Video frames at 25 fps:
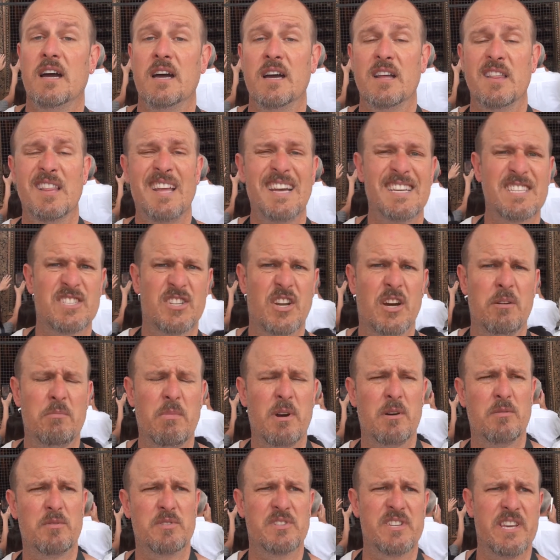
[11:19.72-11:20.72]
Last time
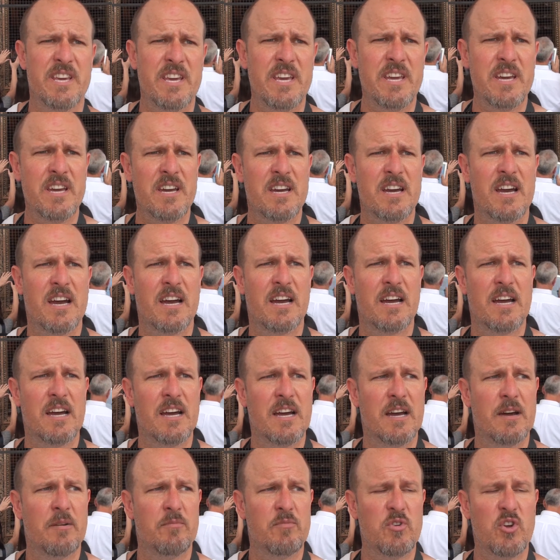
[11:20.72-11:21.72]
I was here,
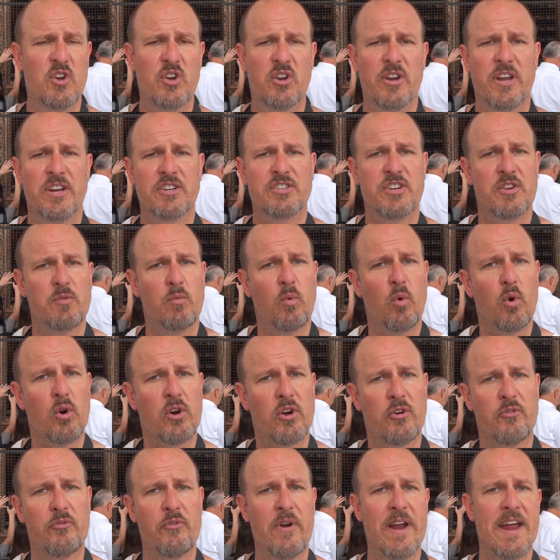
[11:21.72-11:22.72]
you could actually walk
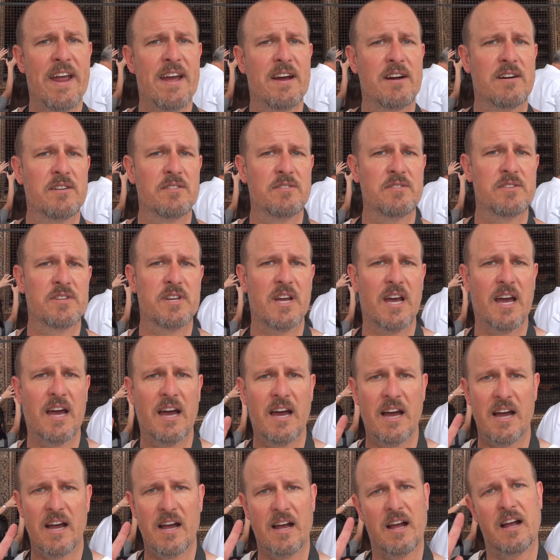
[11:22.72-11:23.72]
around
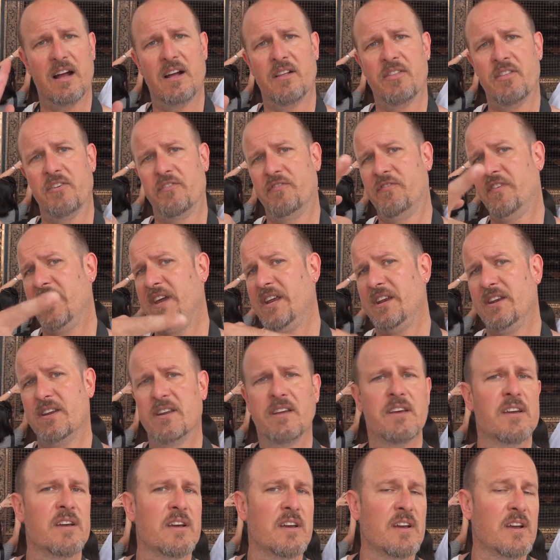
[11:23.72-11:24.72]
the feet
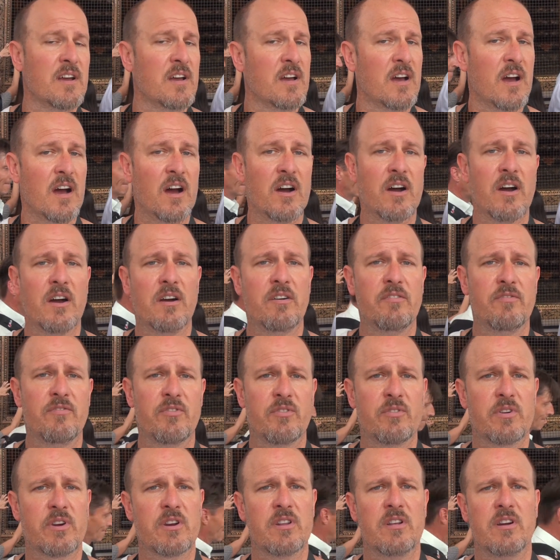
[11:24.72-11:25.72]
of
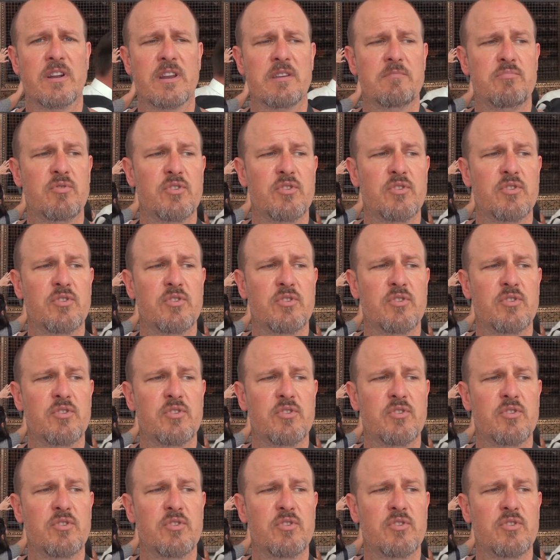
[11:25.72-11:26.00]
the reclining